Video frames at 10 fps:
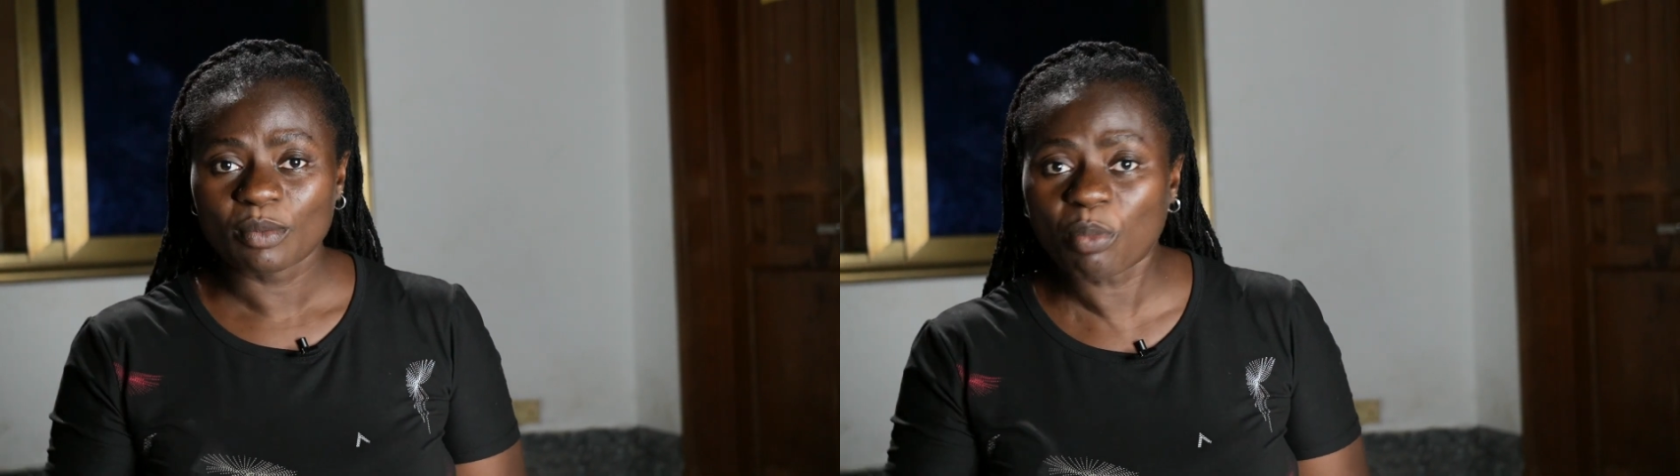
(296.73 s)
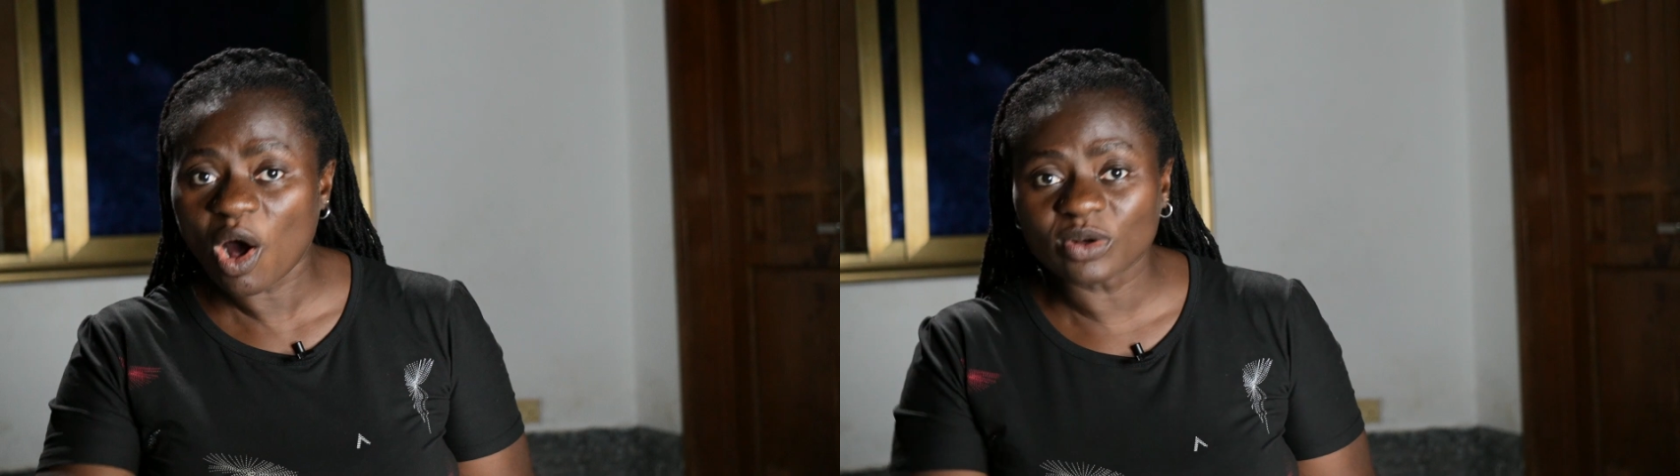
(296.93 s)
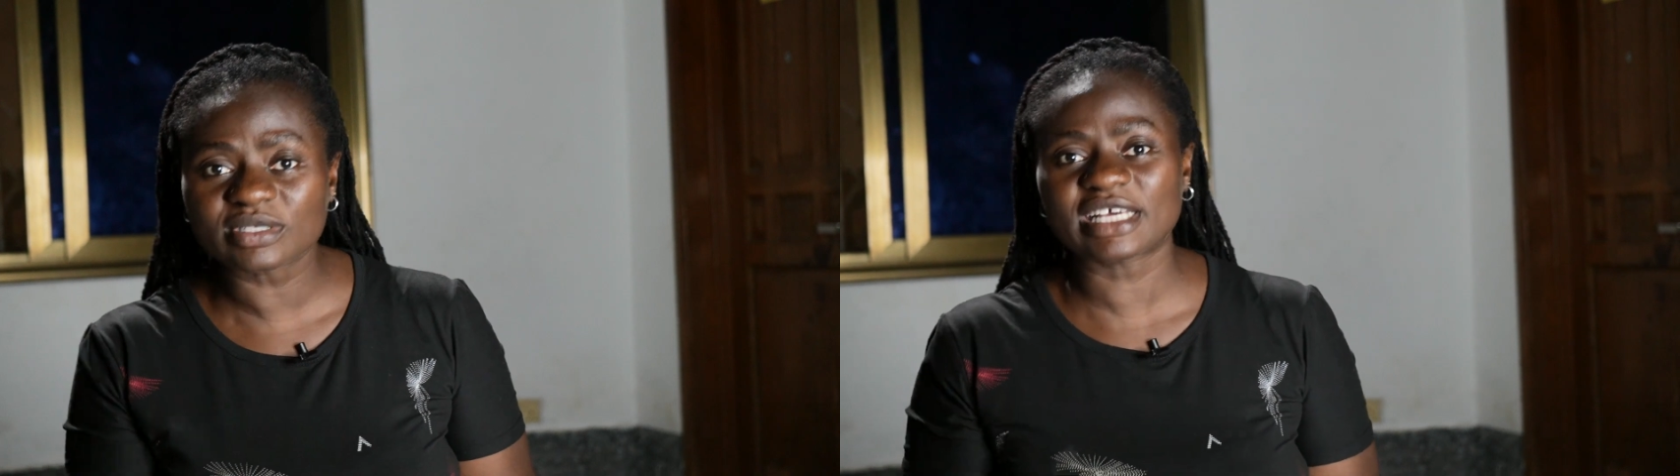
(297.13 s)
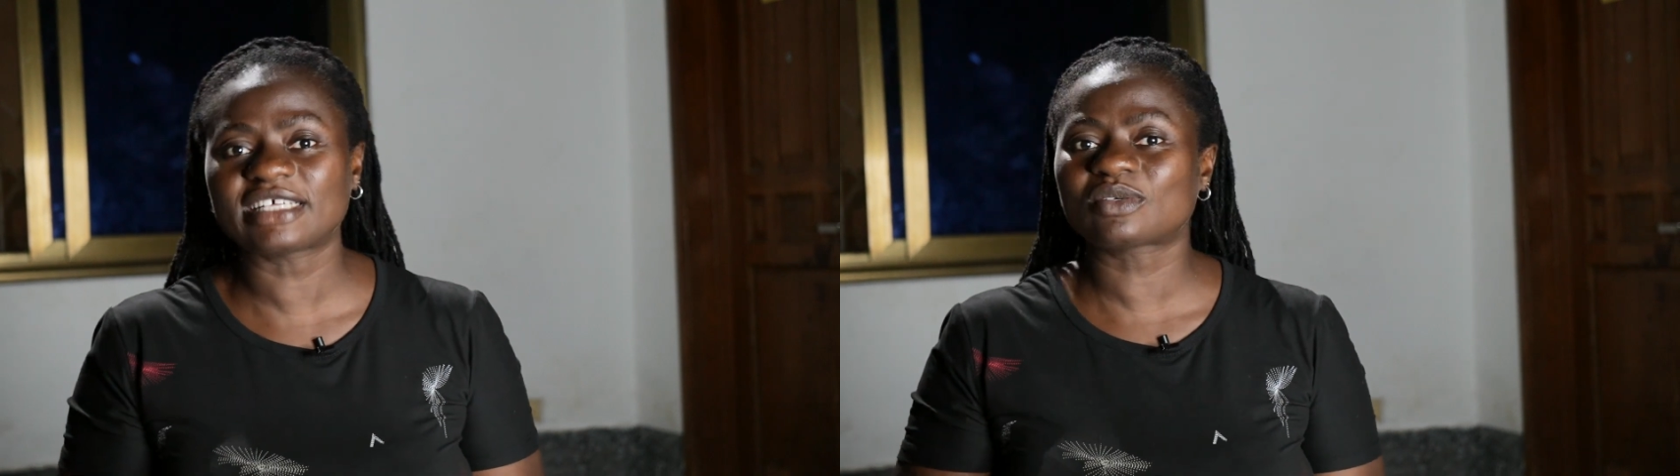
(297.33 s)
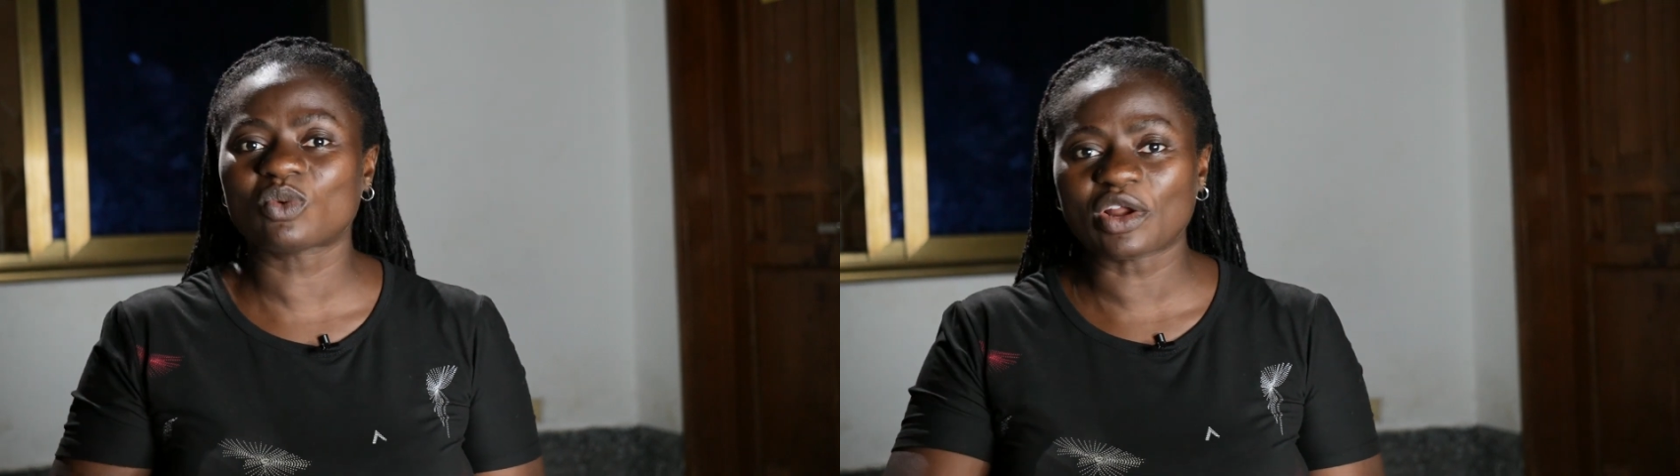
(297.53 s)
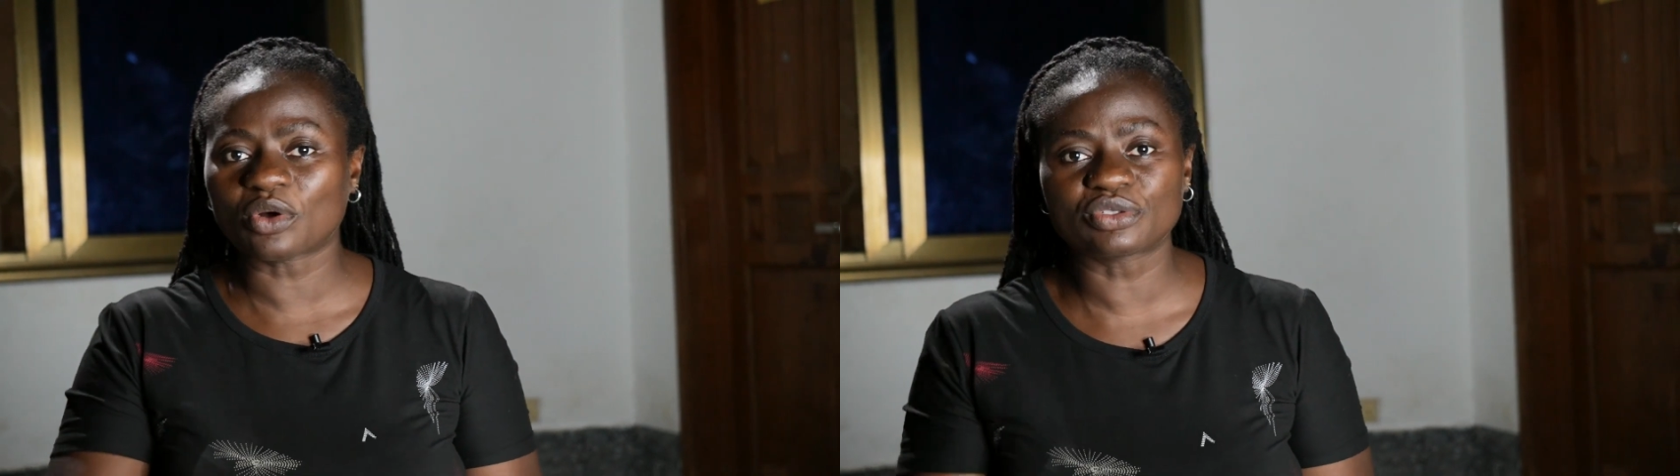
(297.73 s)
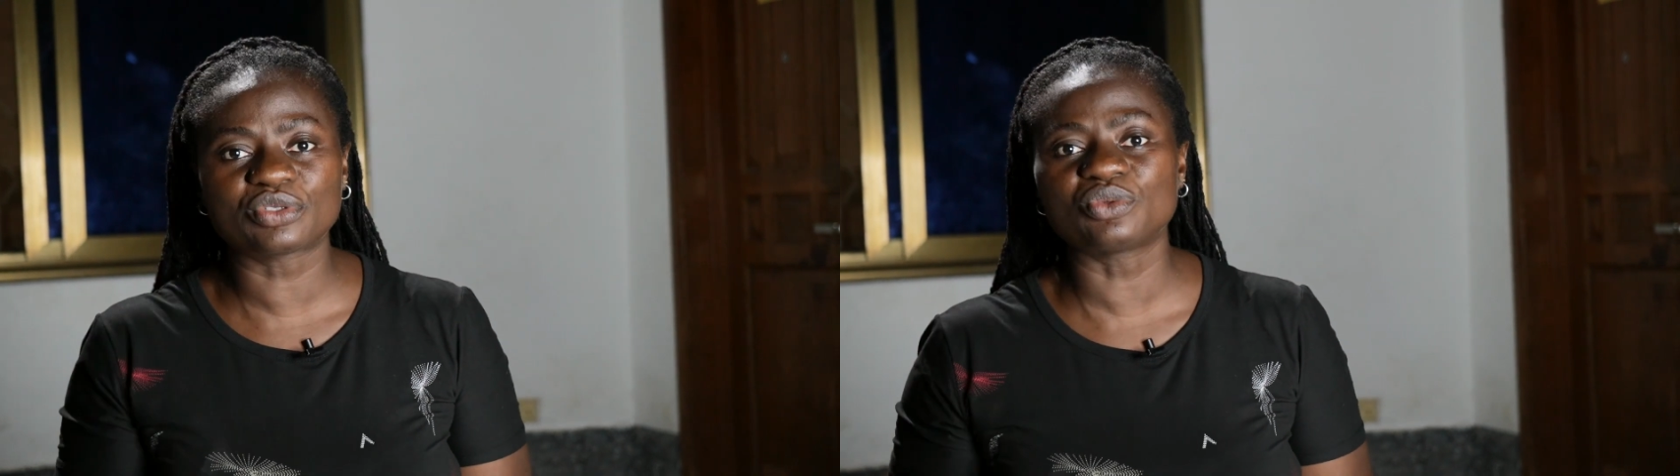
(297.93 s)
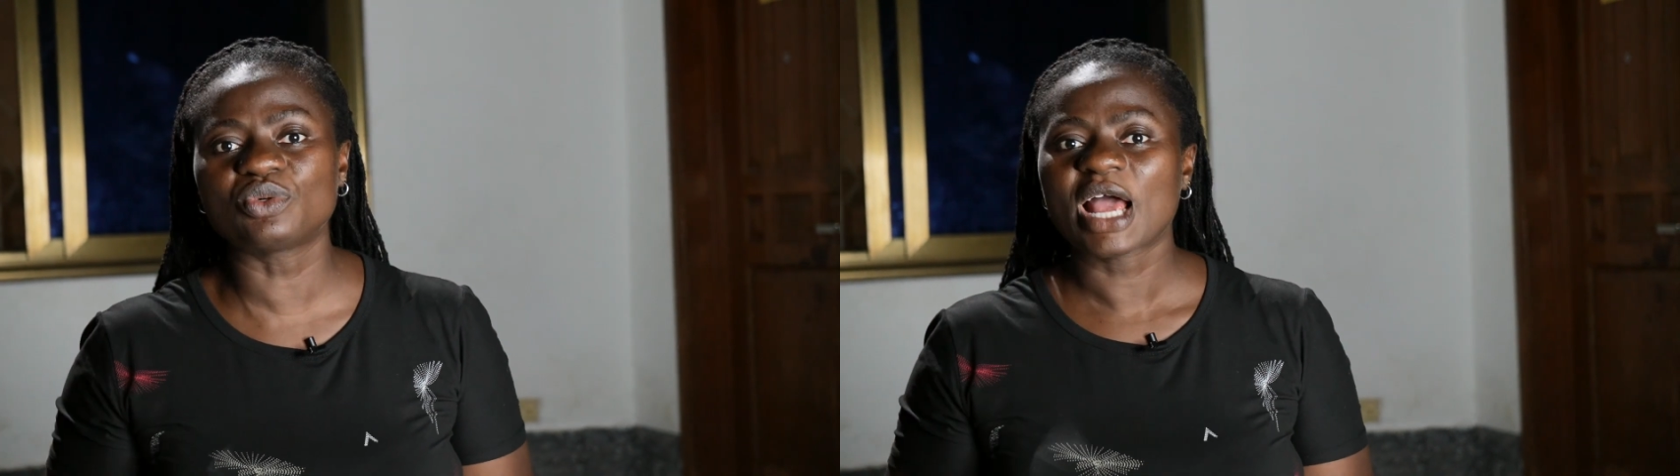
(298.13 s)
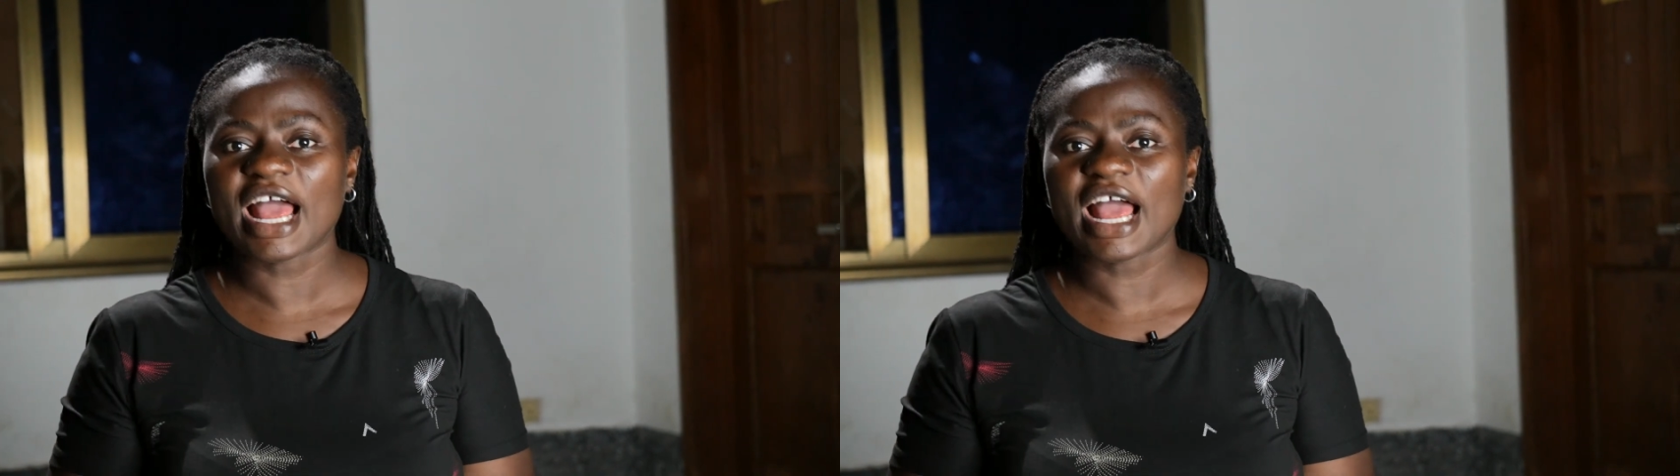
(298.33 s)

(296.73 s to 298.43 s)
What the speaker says: pulse it, 1 or 2,